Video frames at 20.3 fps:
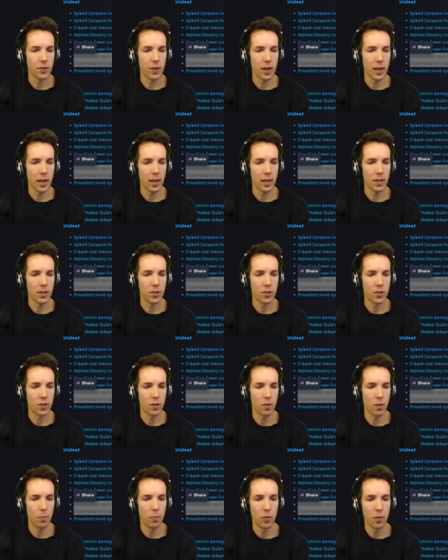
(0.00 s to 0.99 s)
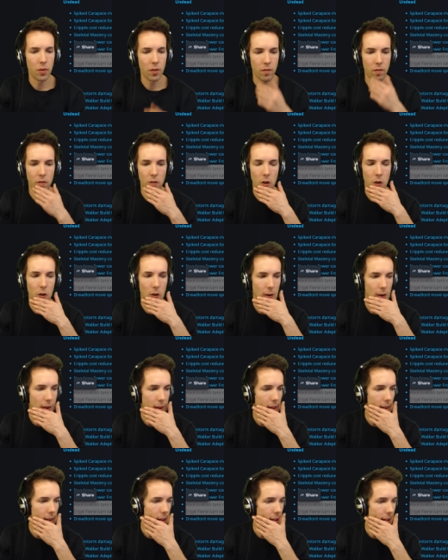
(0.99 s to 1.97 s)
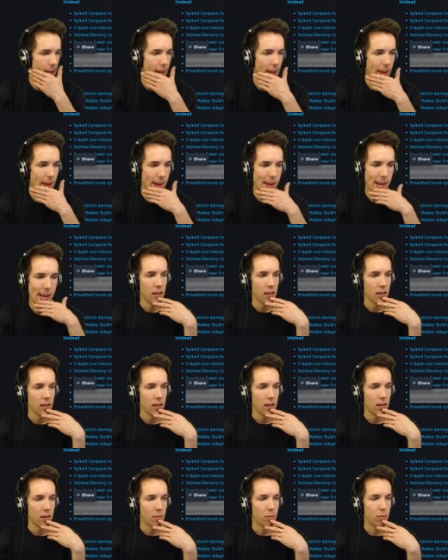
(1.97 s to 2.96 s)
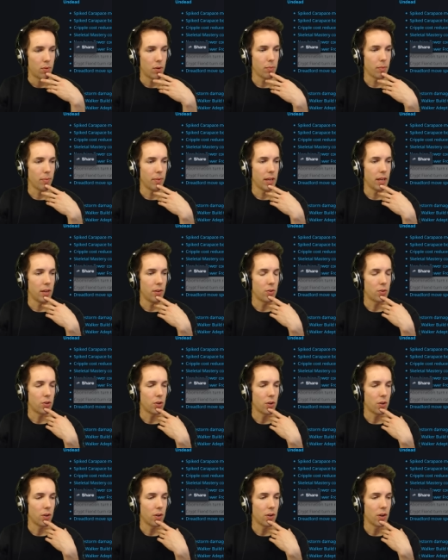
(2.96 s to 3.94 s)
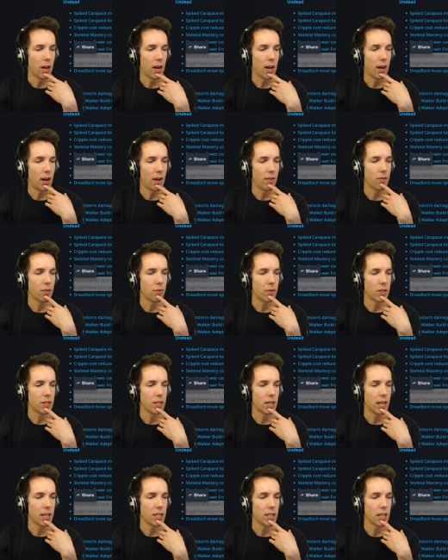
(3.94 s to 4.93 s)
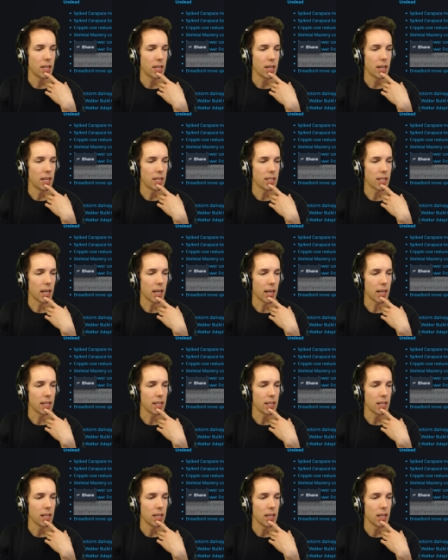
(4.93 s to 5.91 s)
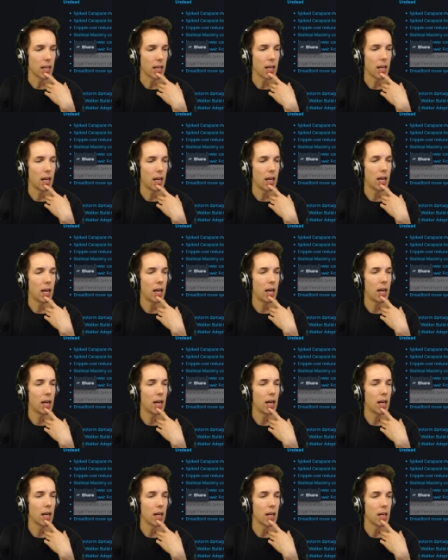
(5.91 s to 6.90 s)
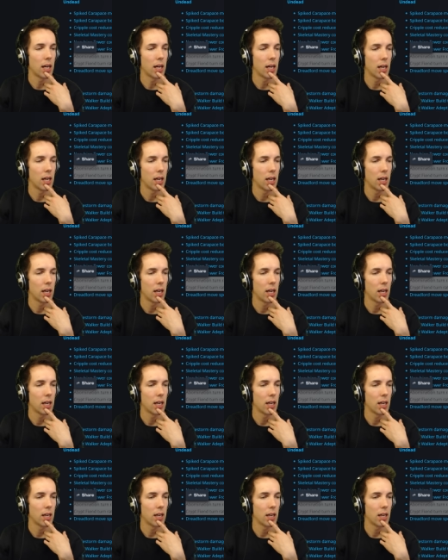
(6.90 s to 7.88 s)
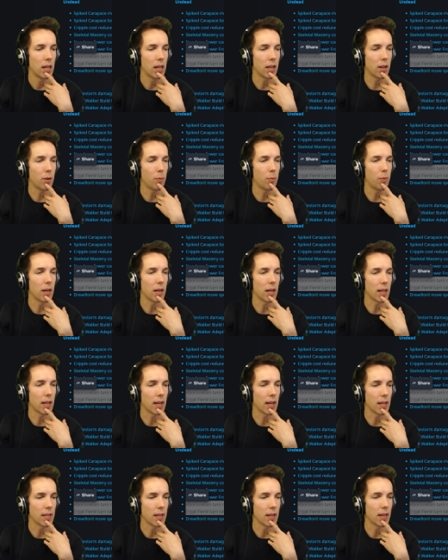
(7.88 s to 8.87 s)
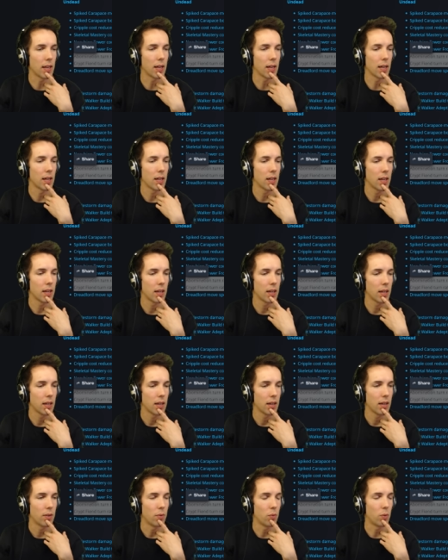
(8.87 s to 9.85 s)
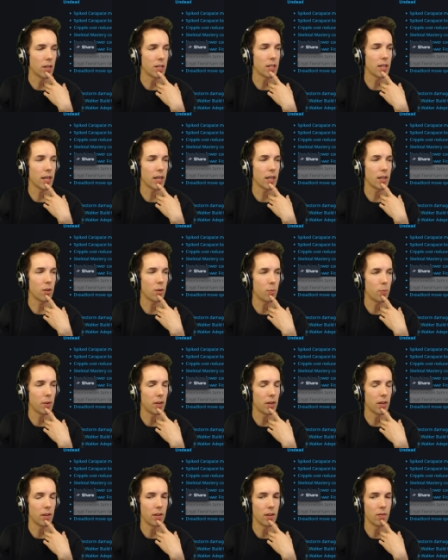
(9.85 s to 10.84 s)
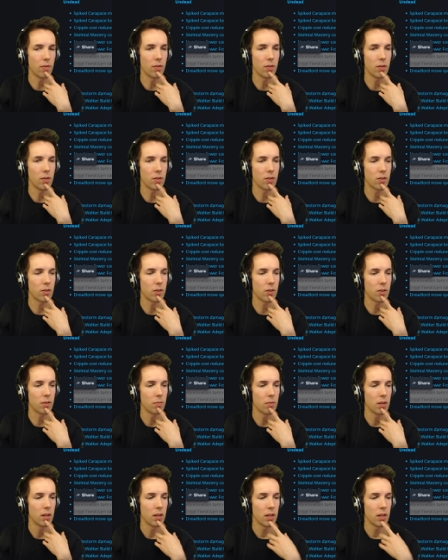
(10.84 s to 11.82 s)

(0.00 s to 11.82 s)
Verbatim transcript: Dragon is 0.4. Probably you turn half a rotation in a second. Ah. Yeah, it could be like that, yeah. One second could be the default term.